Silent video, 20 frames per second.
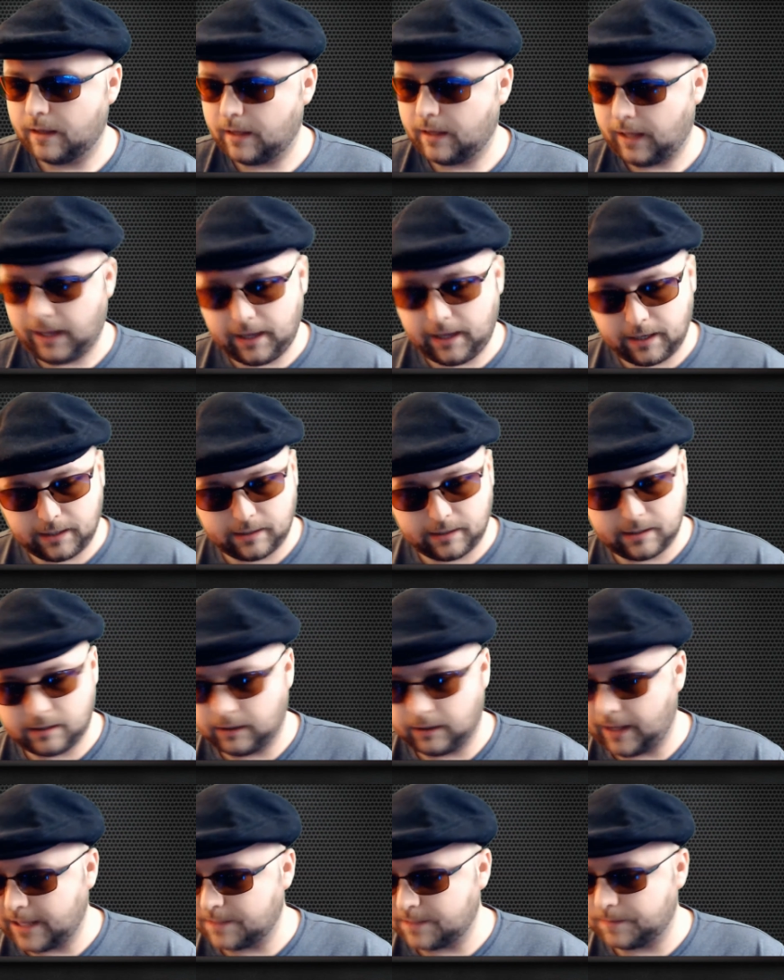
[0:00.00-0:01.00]
And
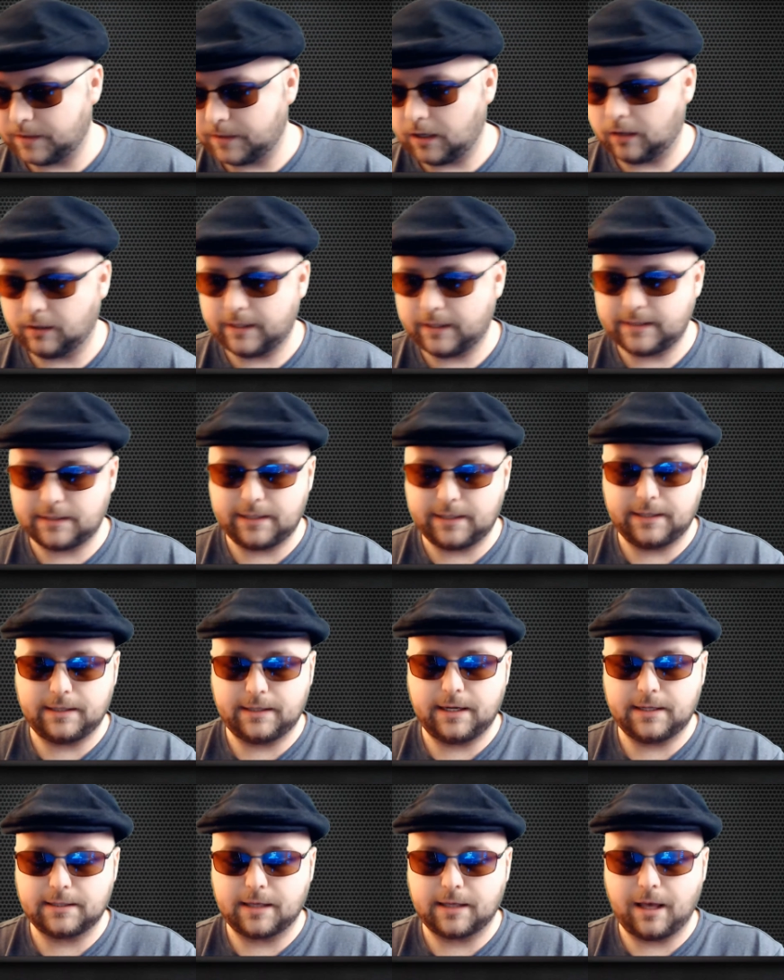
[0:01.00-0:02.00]
last but not least, it
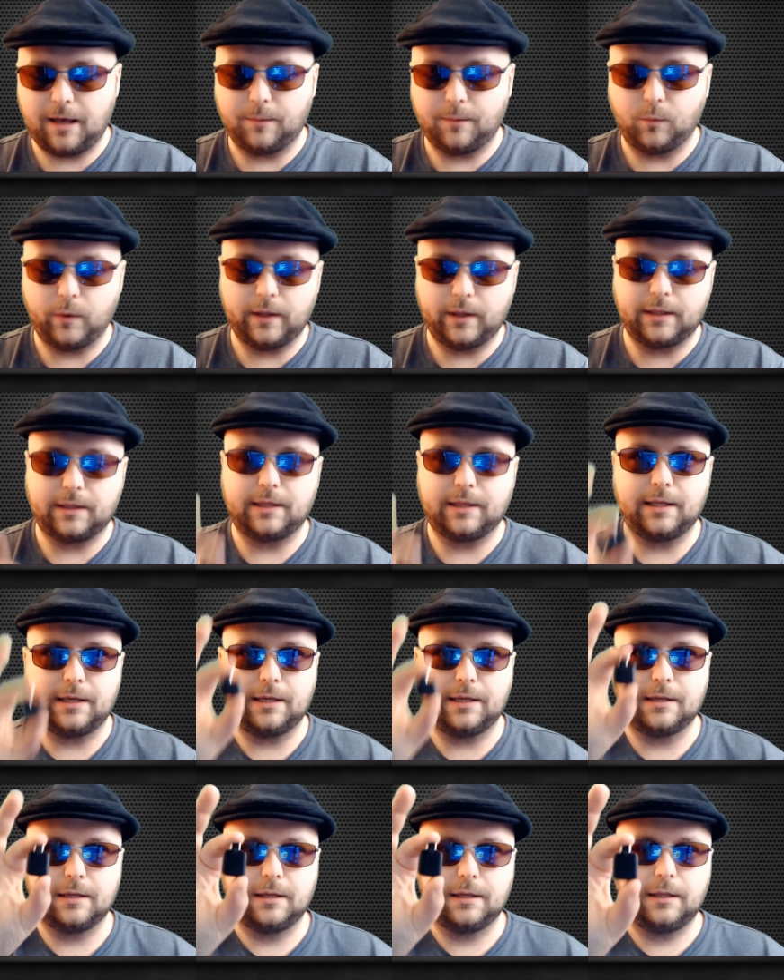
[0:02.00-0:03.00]
does come with
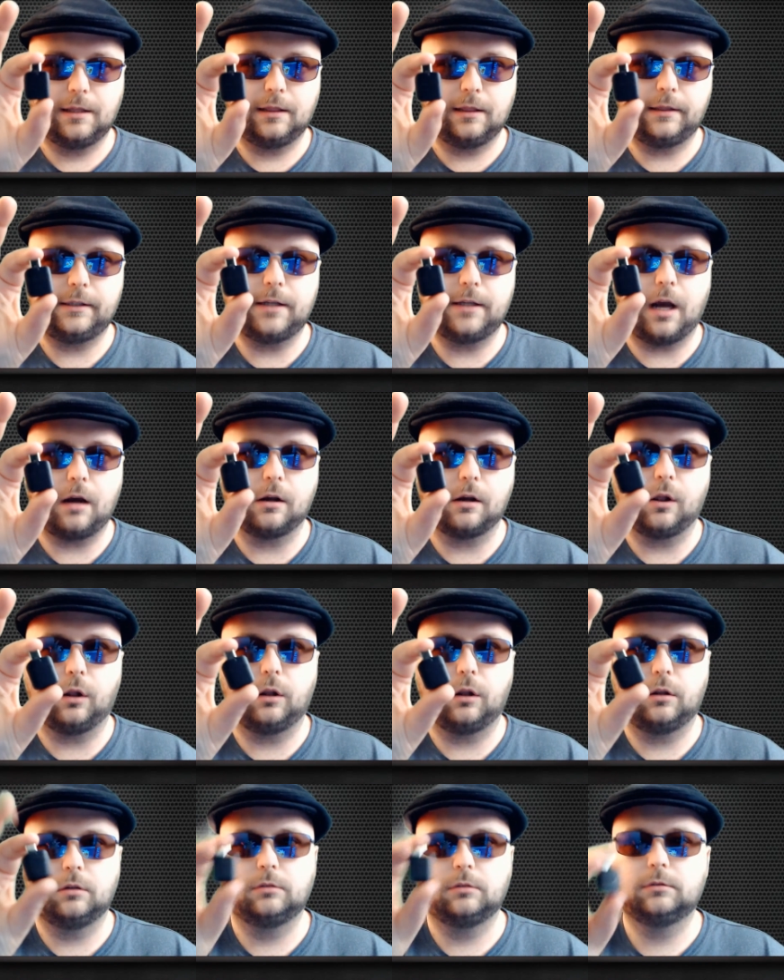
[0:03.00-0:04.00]
the
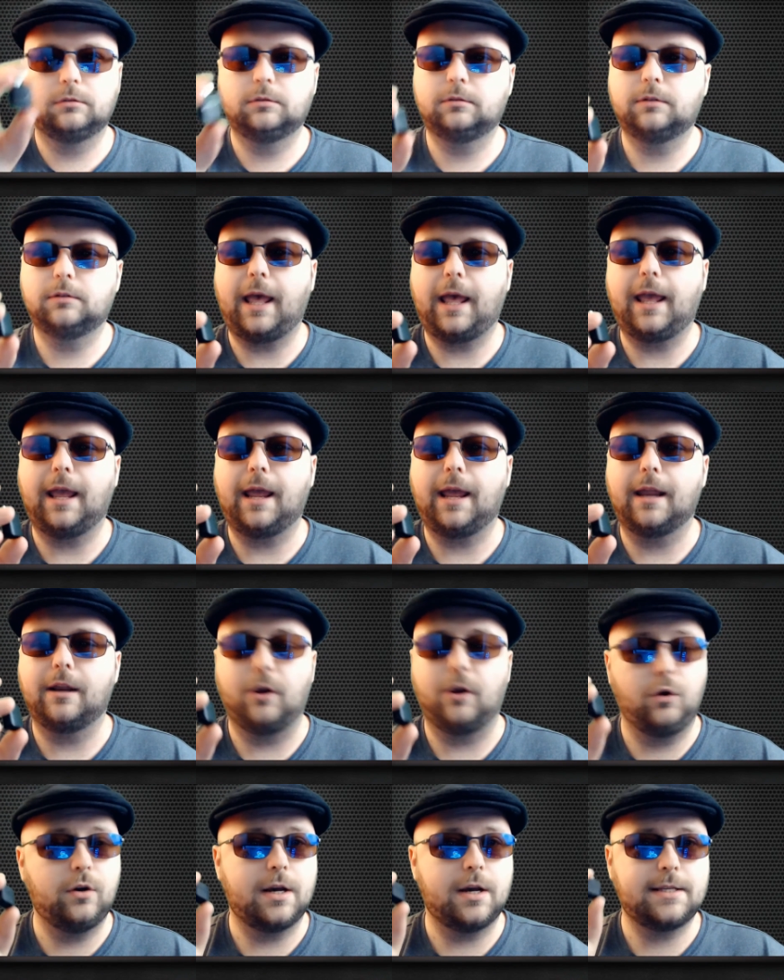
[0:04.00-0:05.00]
dongle. And
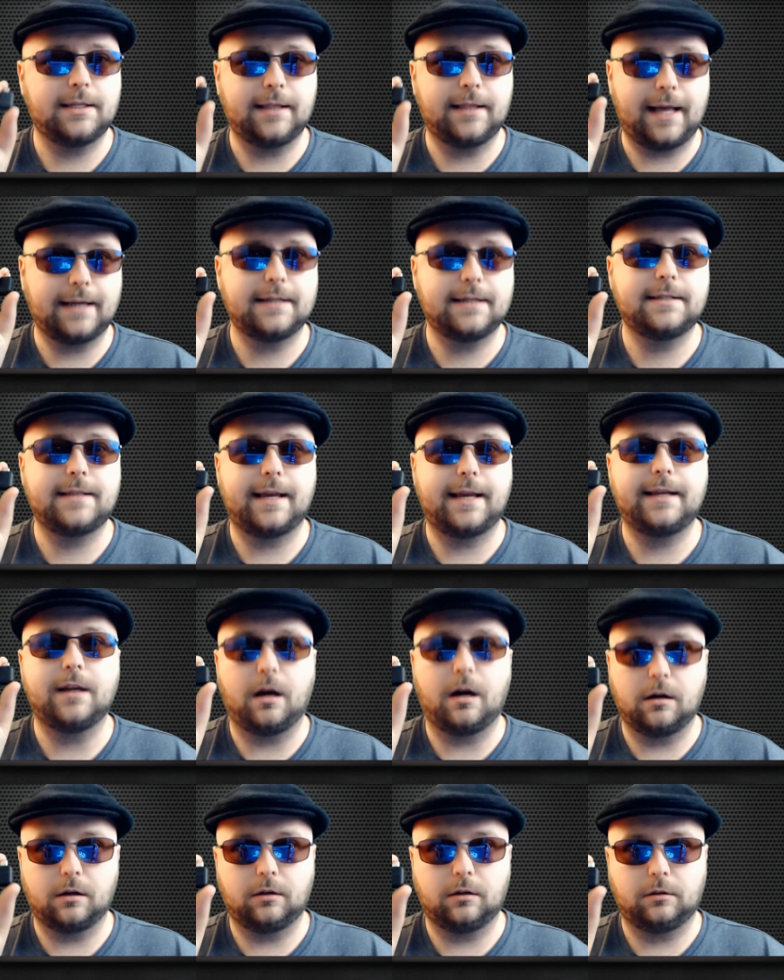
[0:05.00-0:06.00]
who doesn't like to say
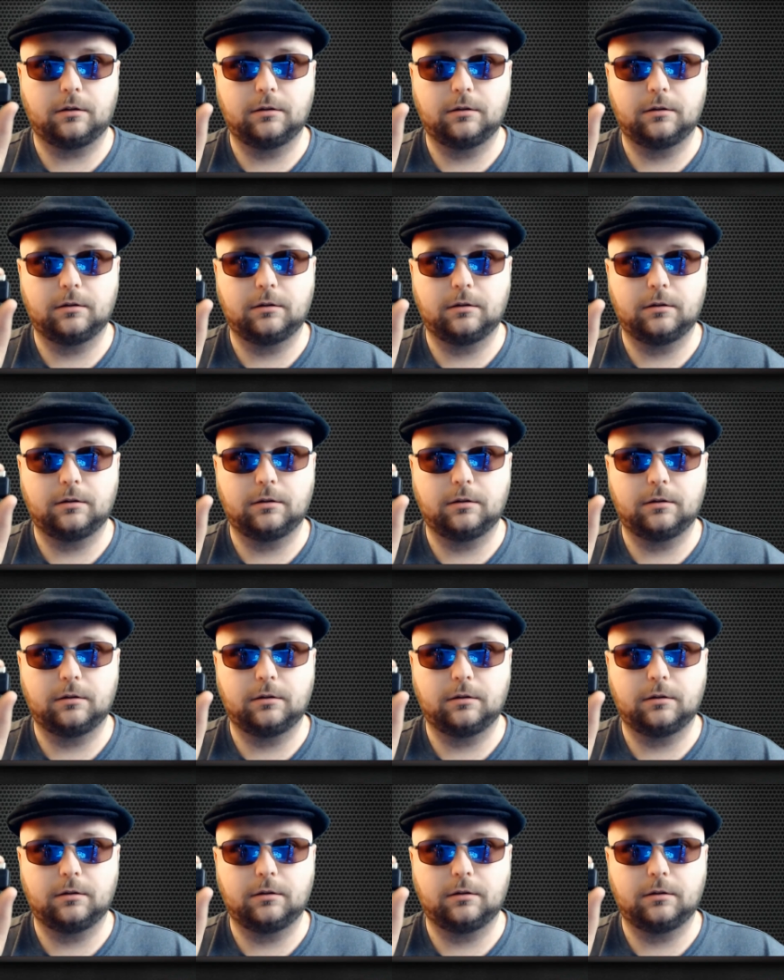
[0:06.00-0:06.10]
dongle?